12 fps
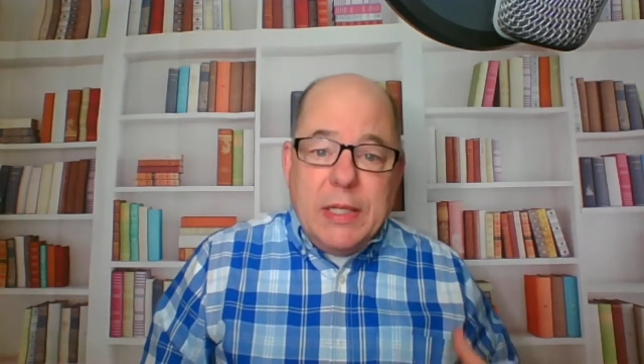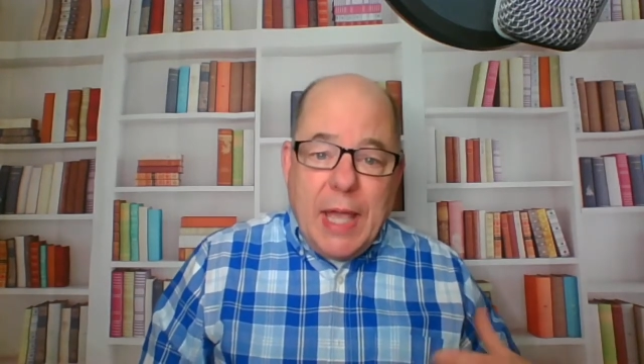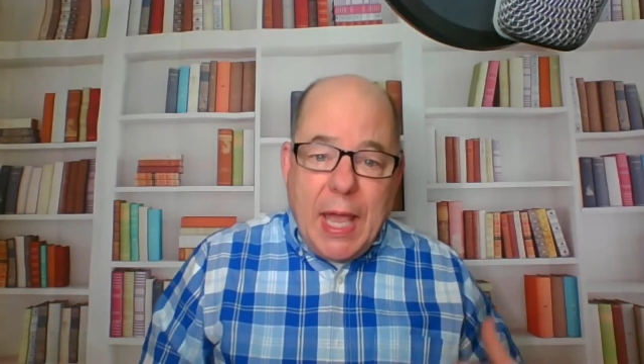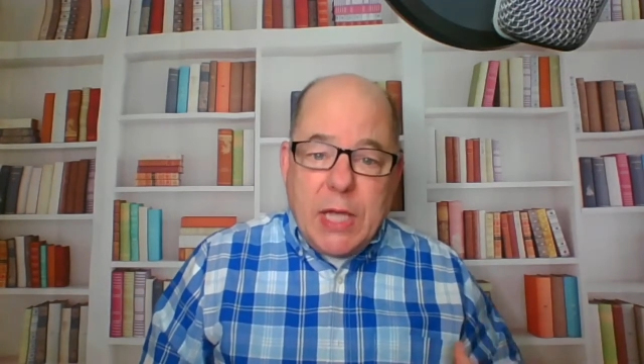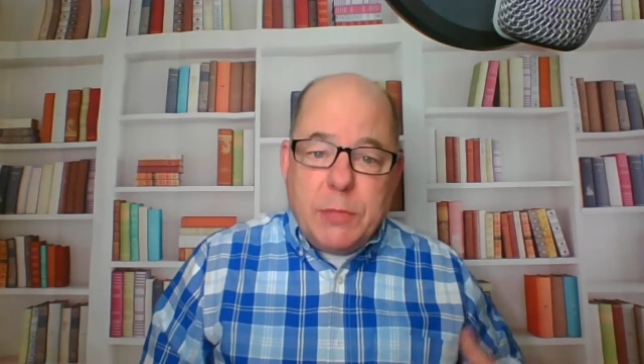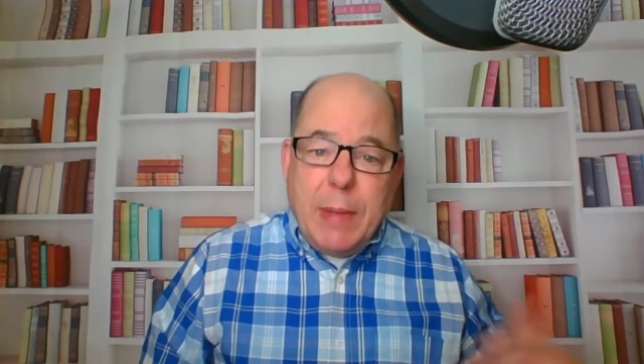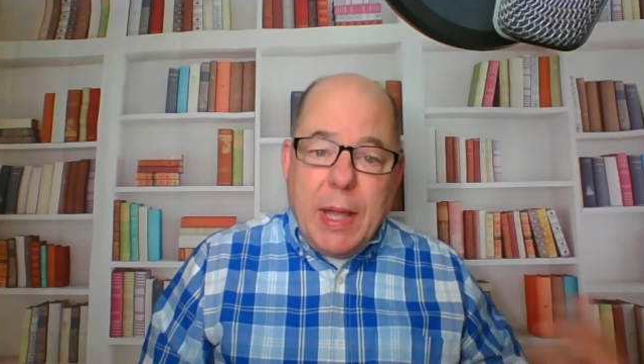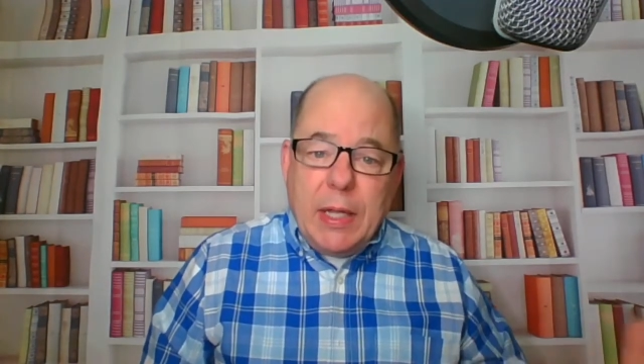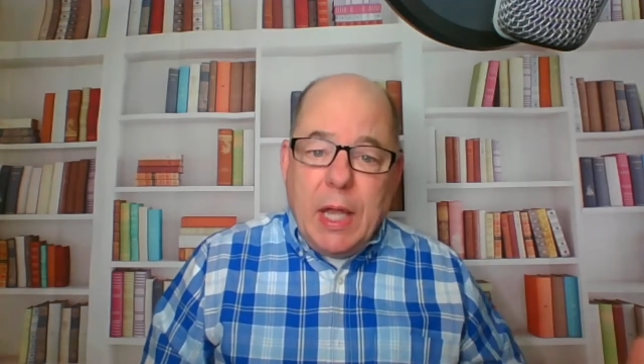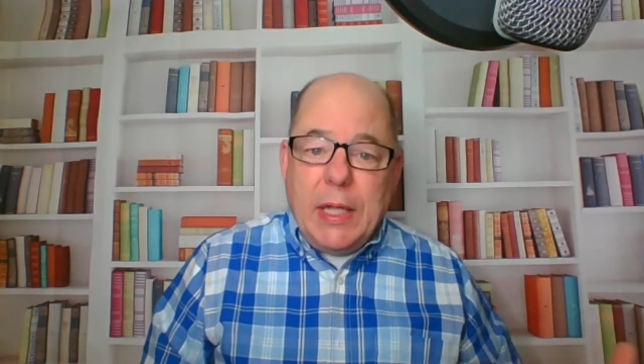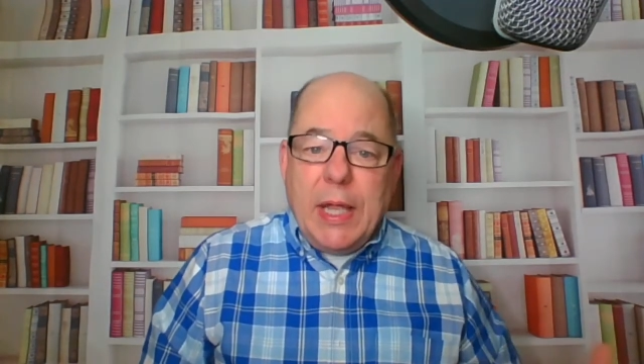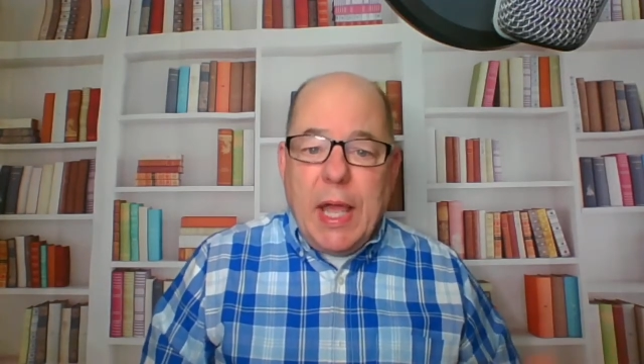cash back
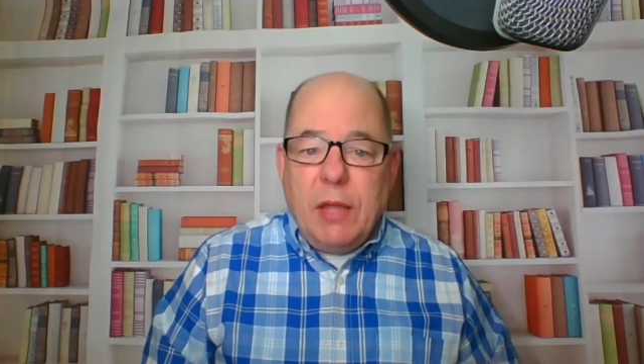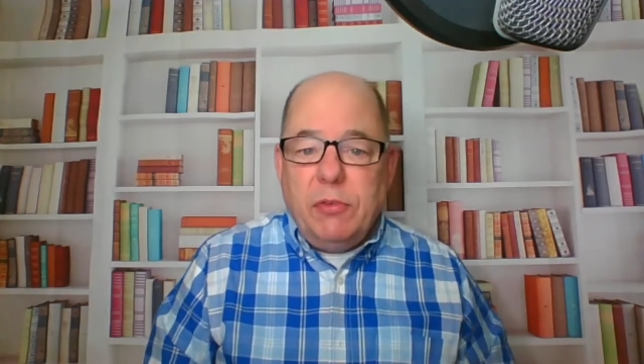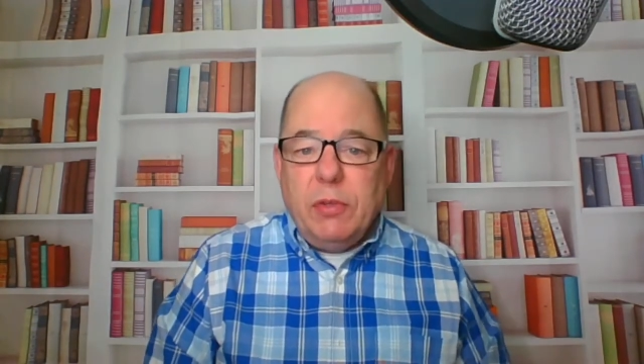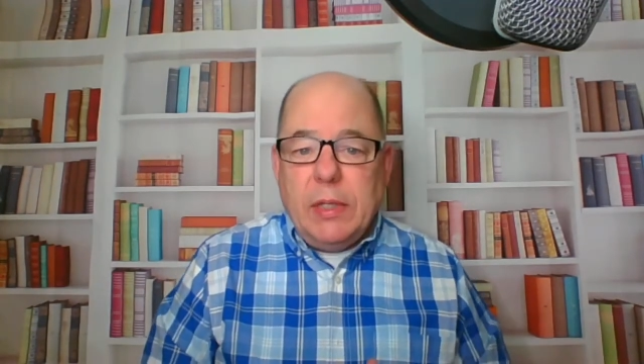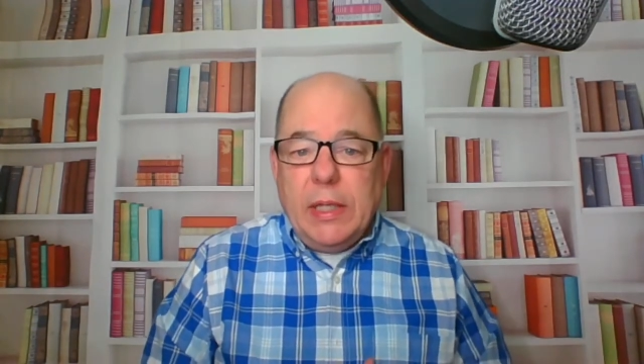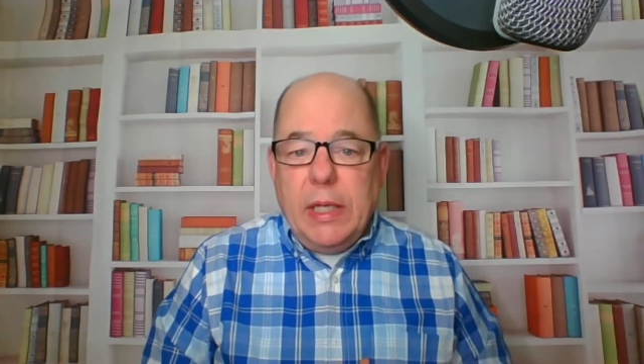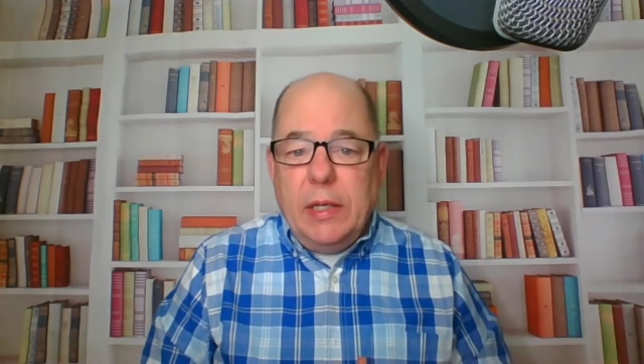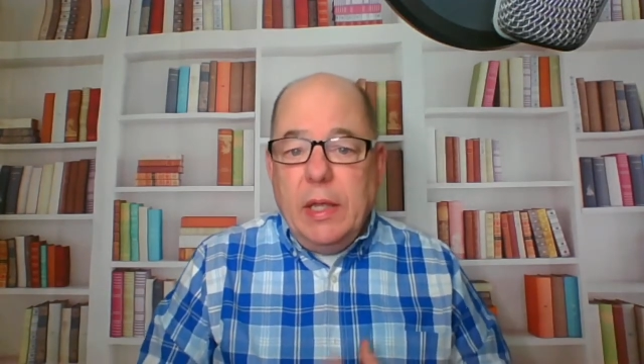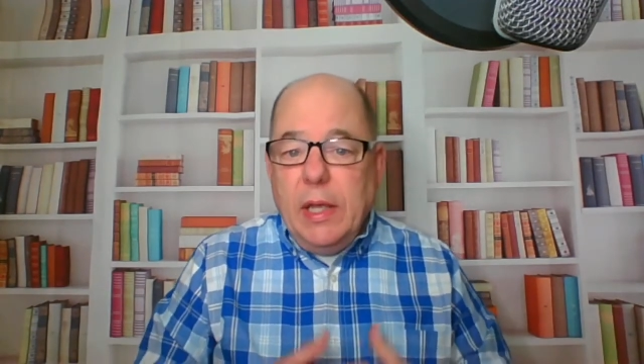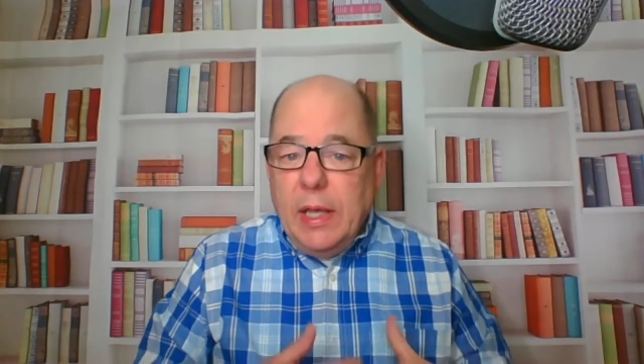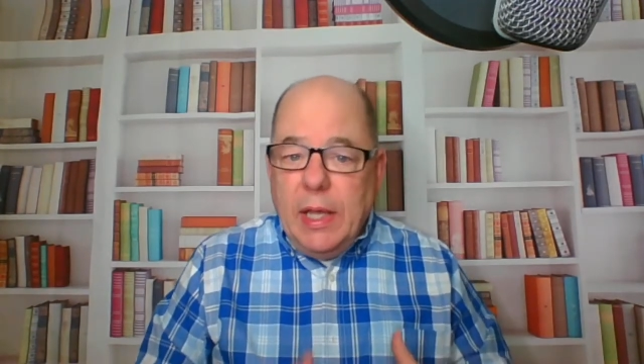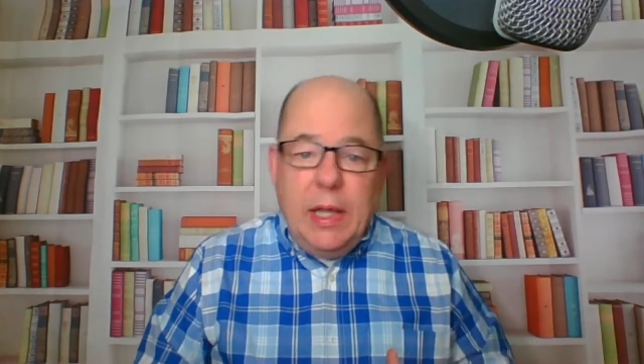on gasoline,
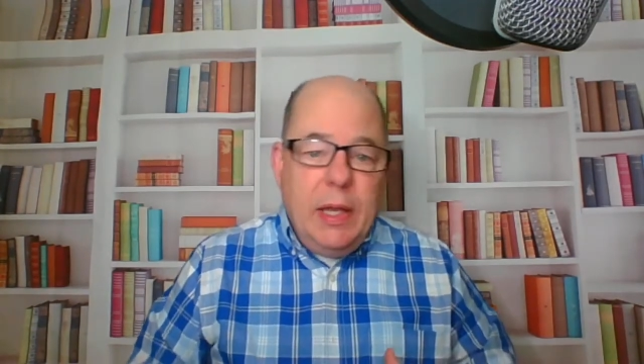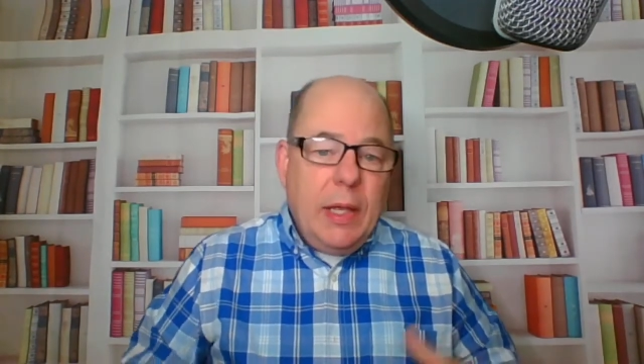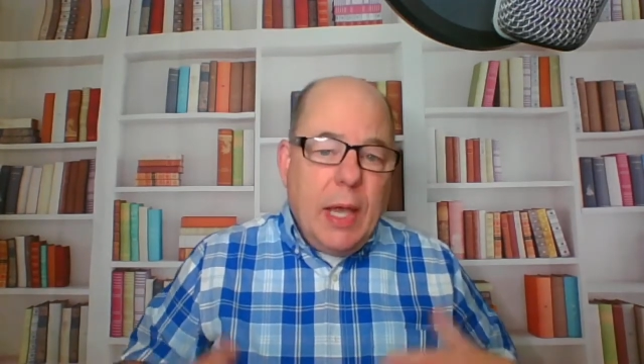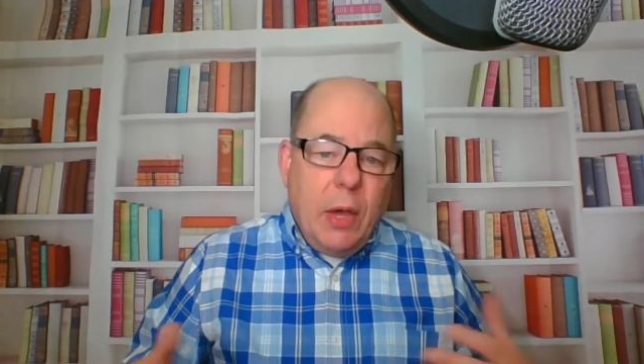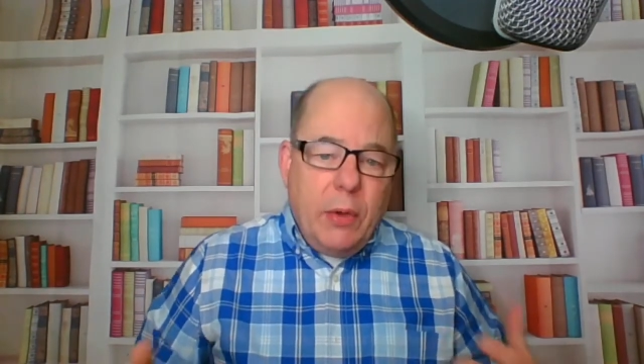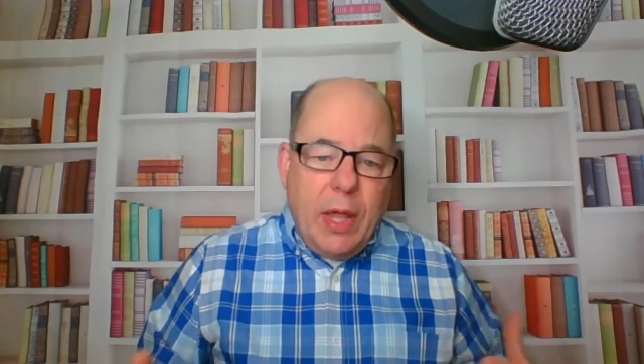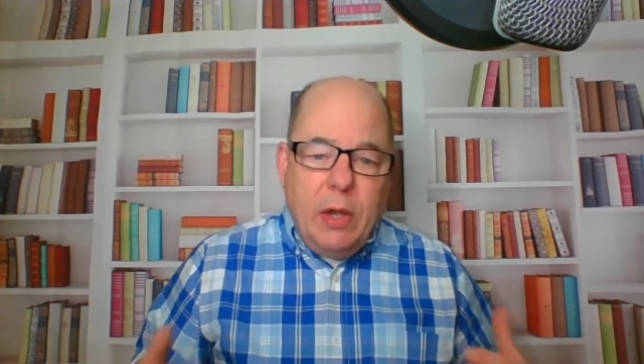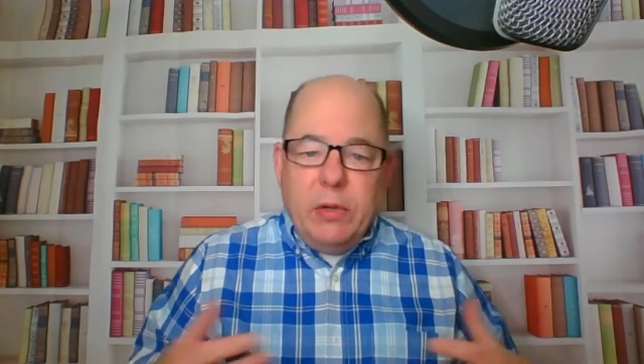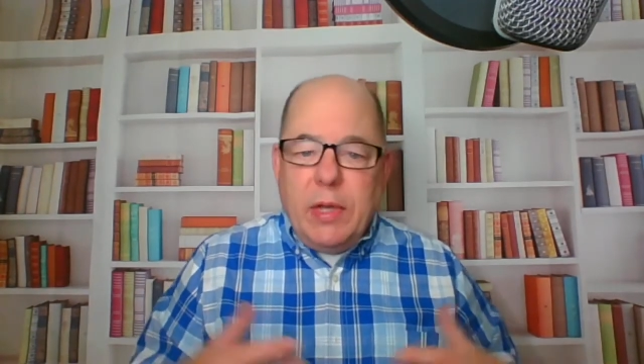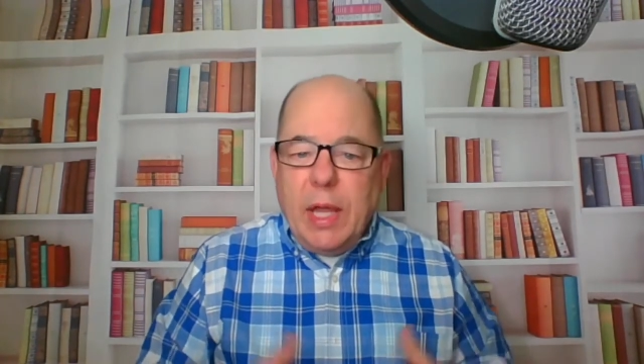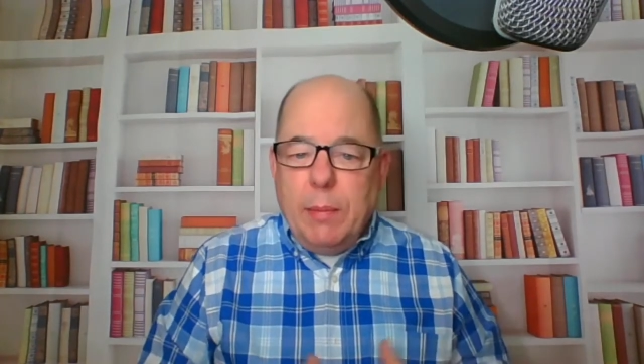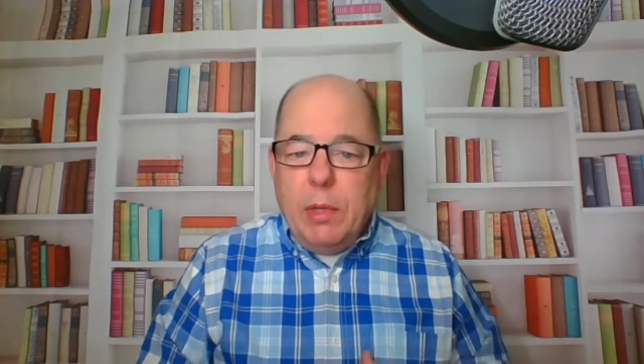eating out,
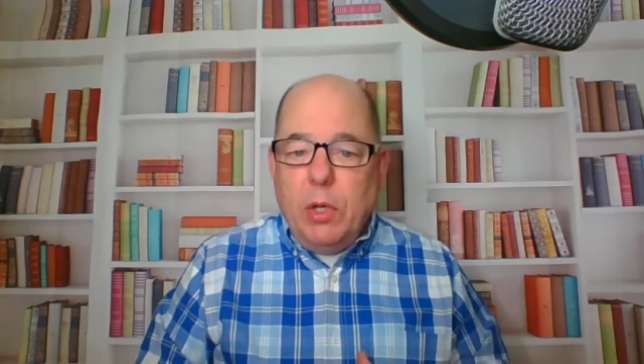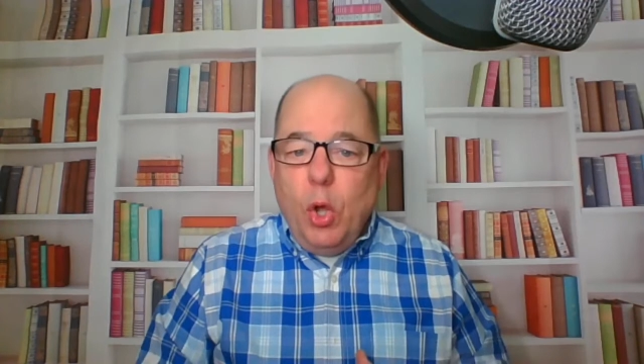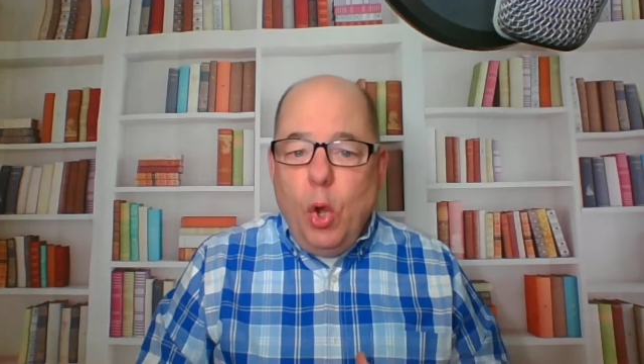entertainment.